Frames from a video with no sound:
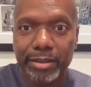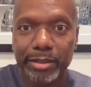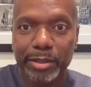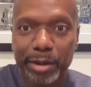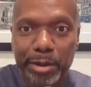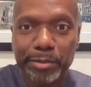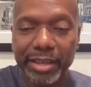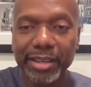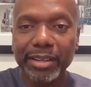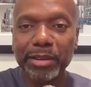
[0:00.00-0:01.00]
You know what I
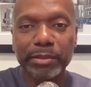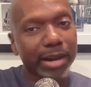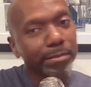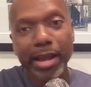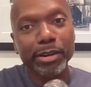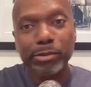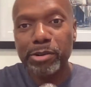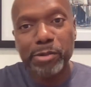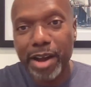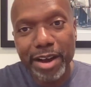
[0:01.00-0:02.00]
mean? When I'm not
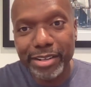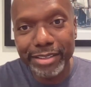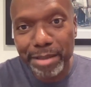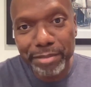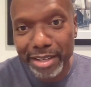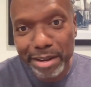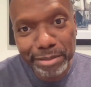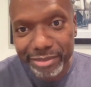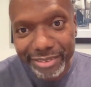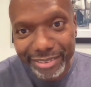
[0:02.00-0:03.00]
doing well, you let me know.